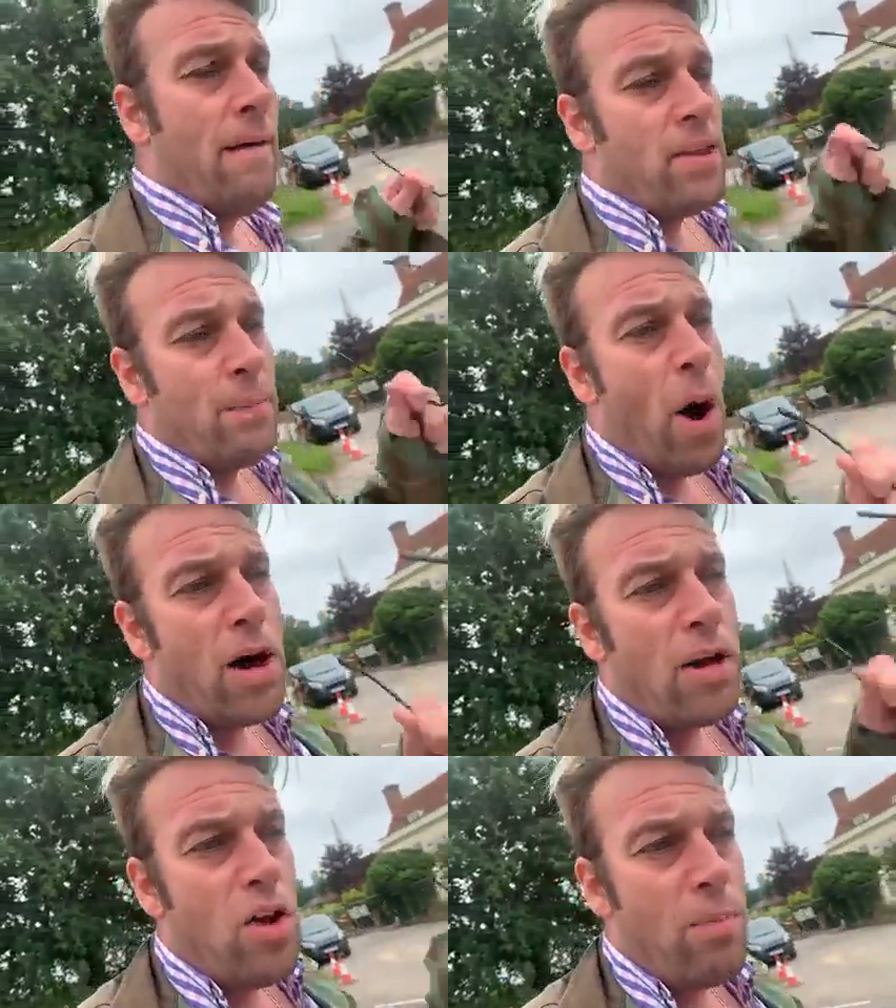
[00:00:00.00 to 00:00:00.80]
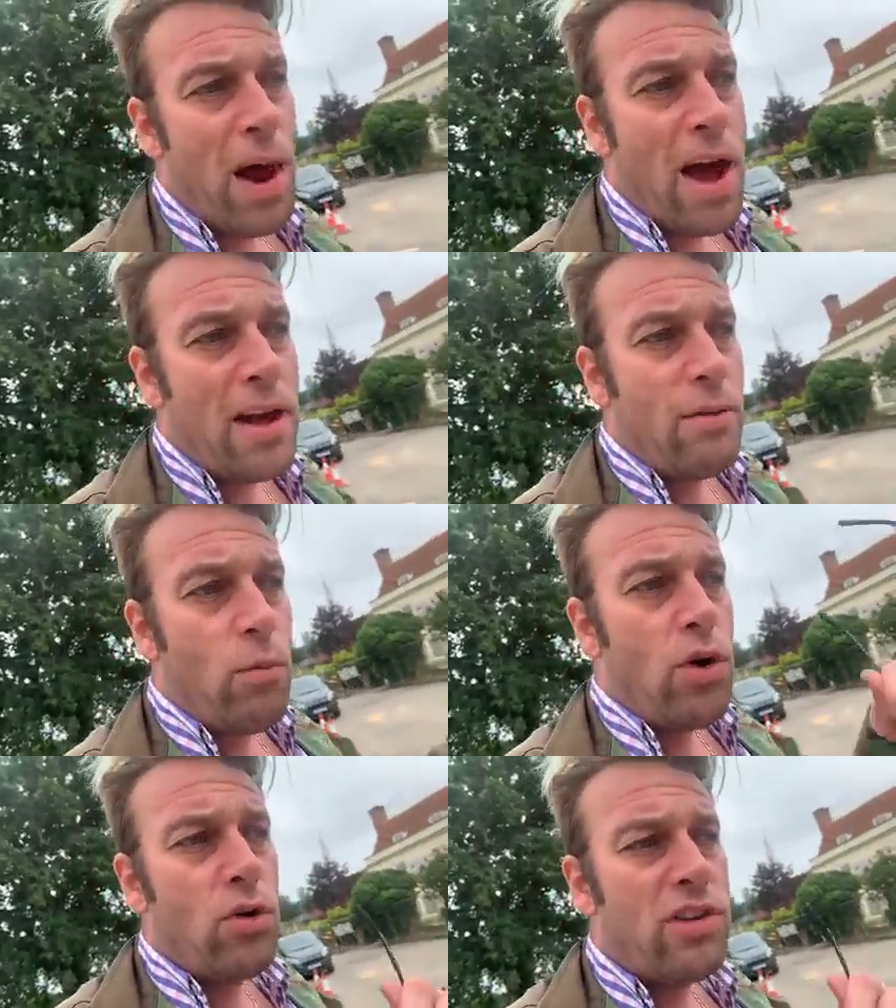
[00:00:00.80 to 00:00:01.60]
The part that you played in
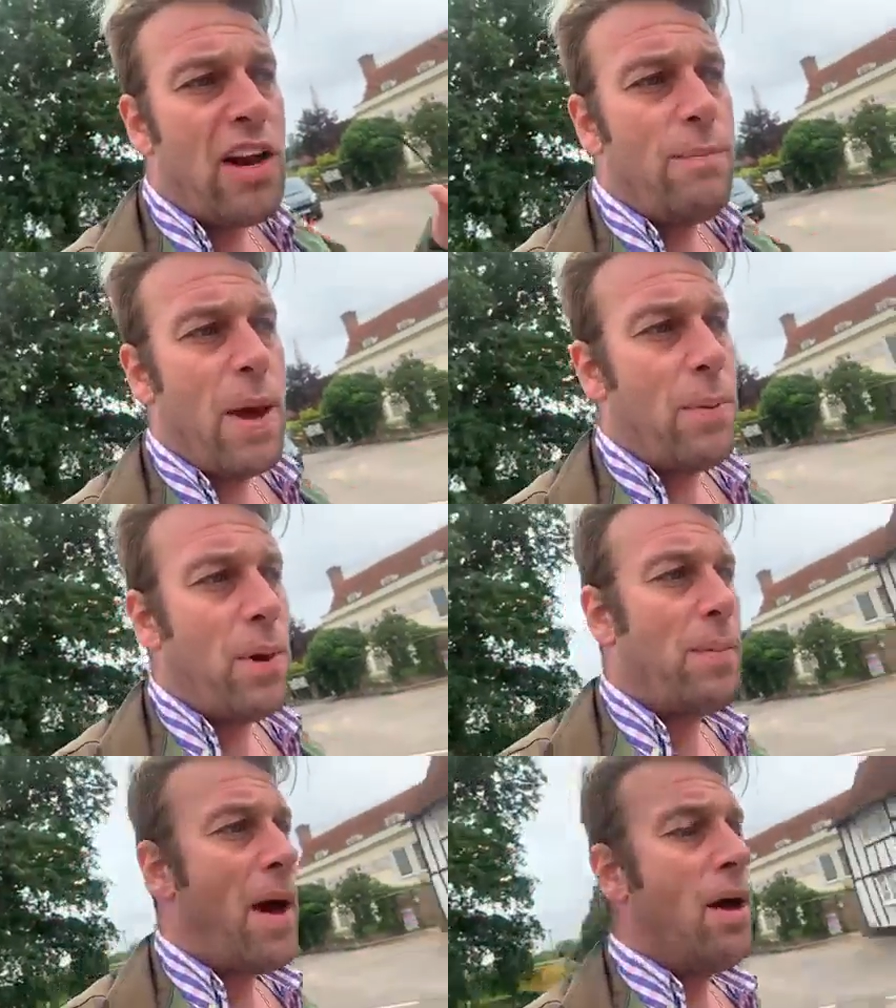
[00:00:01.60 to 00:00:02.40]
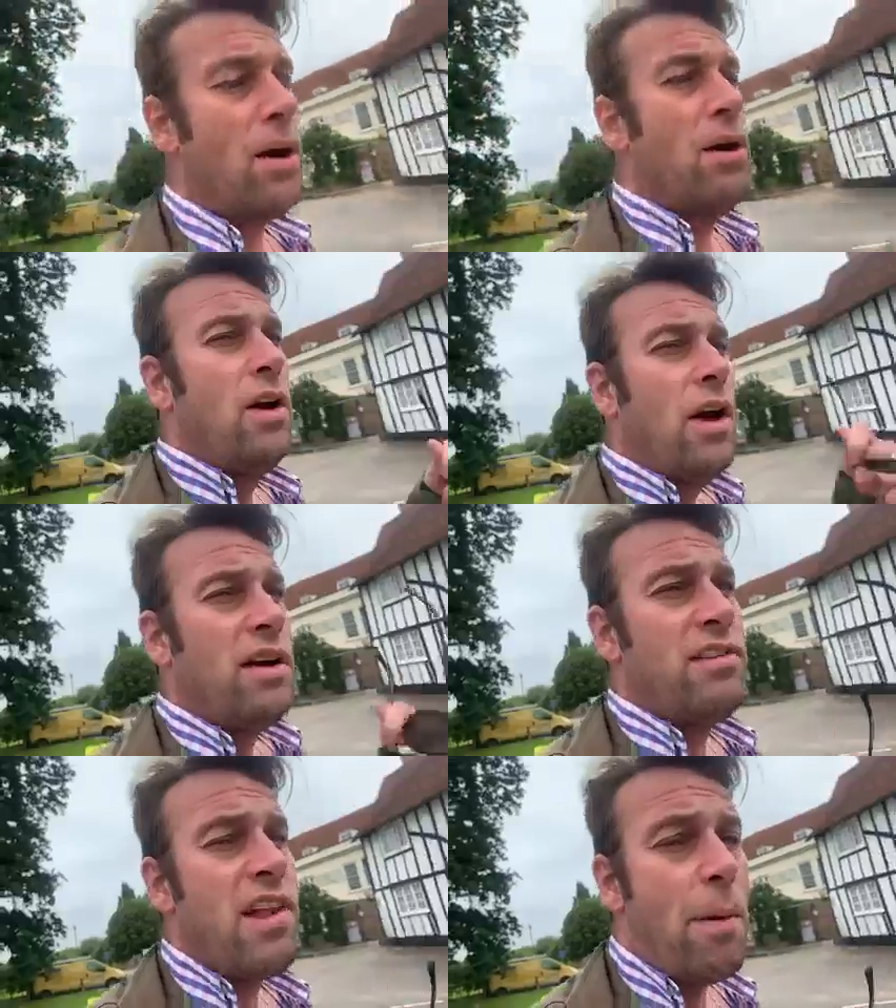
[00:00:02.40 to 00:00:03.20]
what you're telling people about
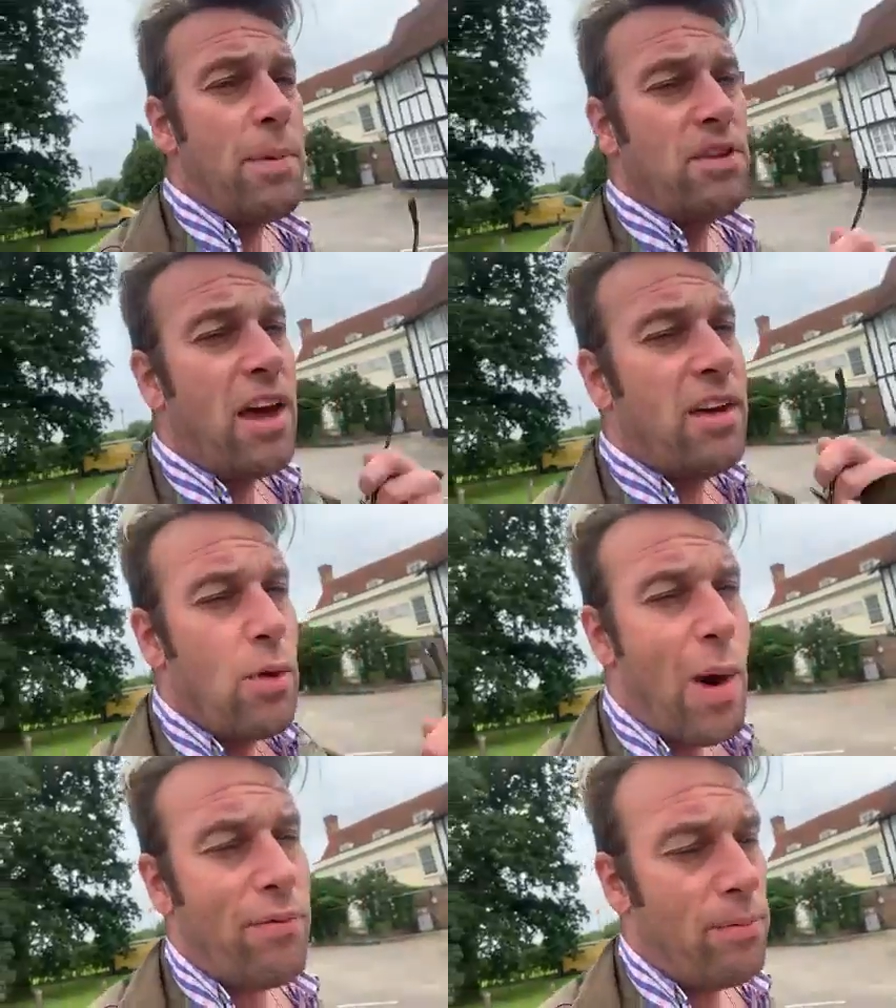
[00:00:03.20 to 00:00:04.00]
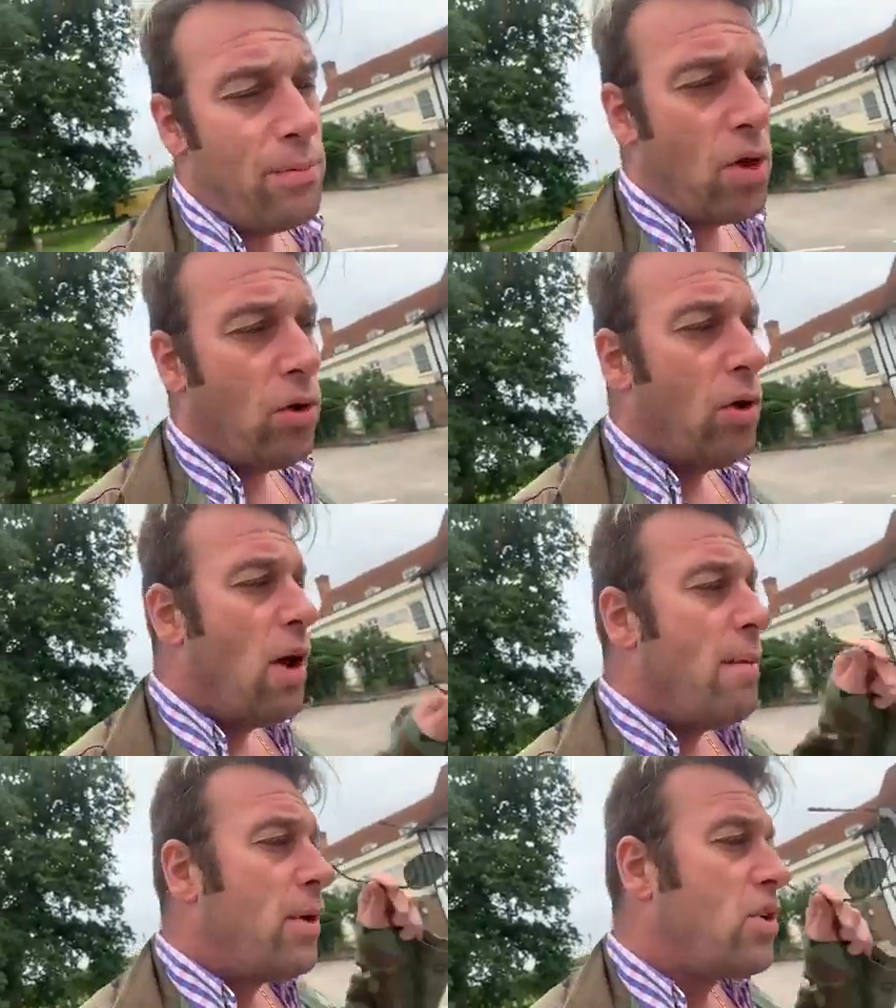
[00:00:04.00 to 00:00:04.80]
is now been taken away from you
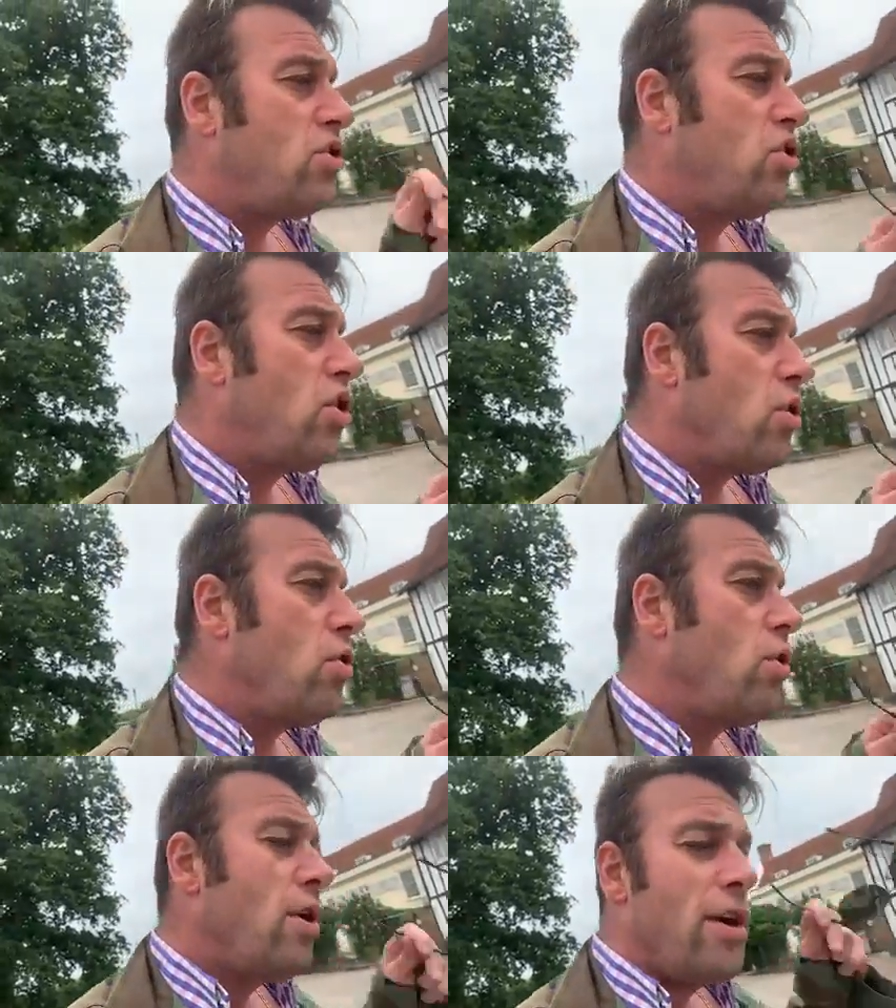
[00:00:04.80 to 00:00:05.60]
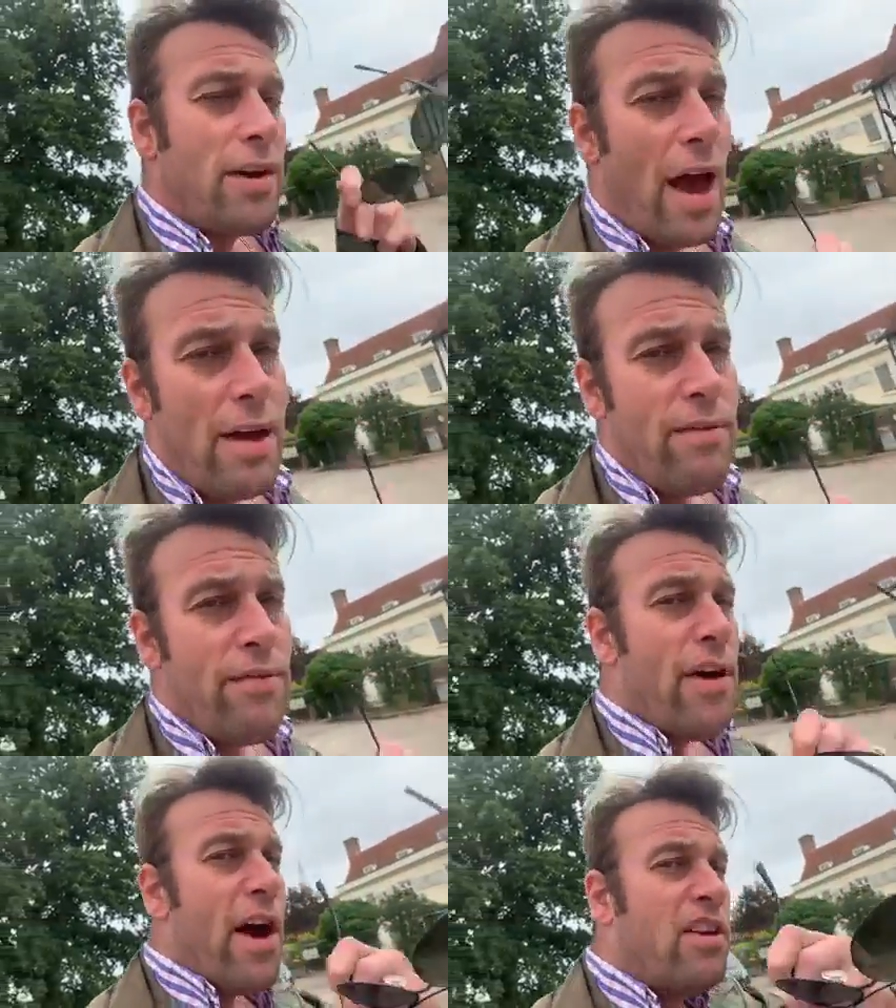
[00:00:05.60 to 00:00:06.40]
because you
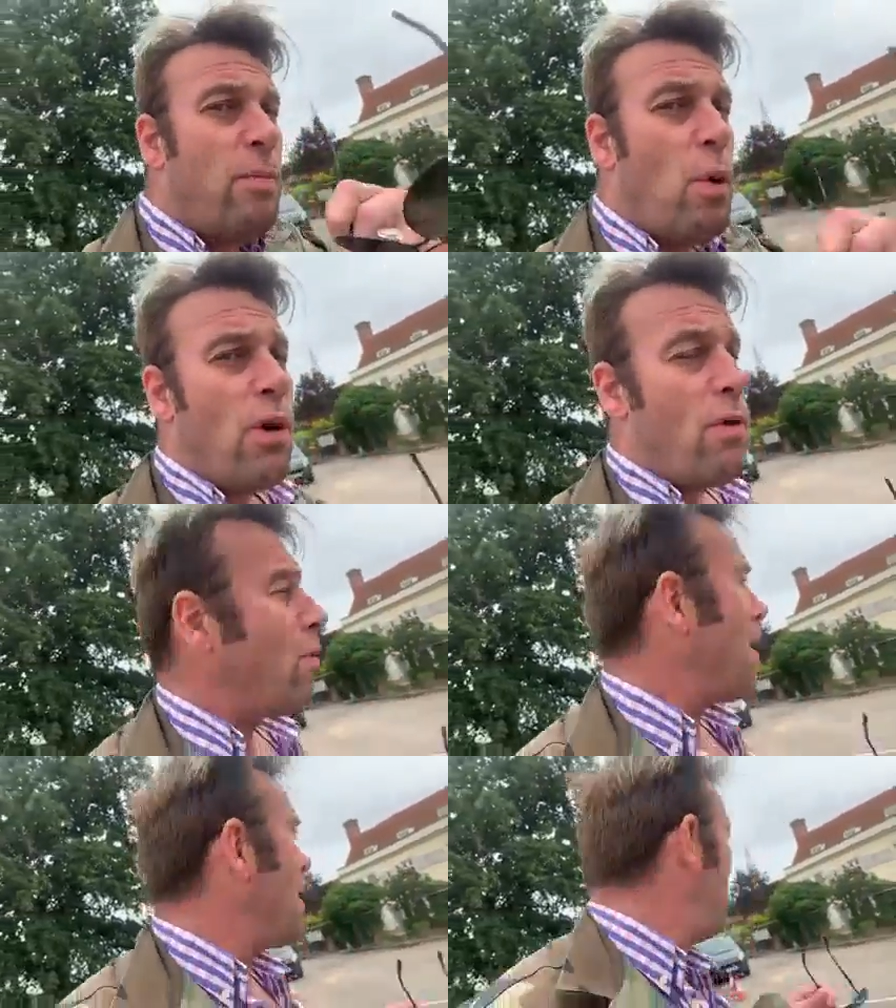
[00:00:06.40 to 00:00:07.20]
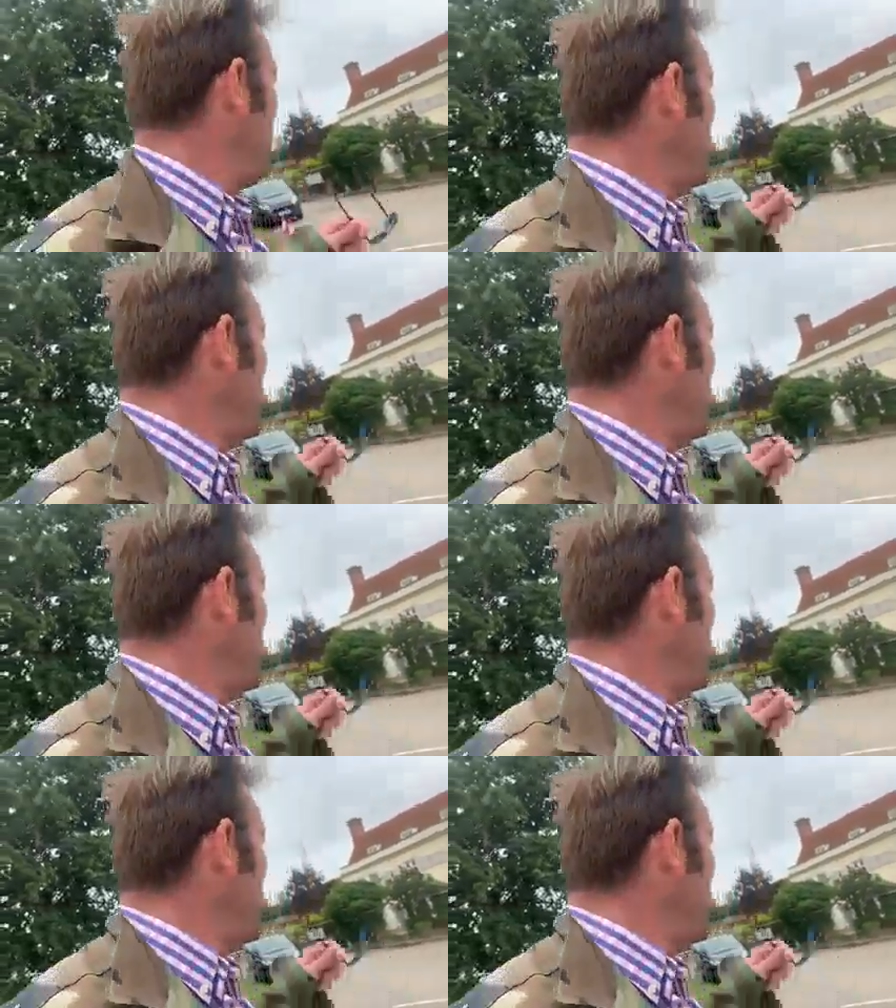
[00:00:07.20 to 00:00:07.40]
gave a spoiler away.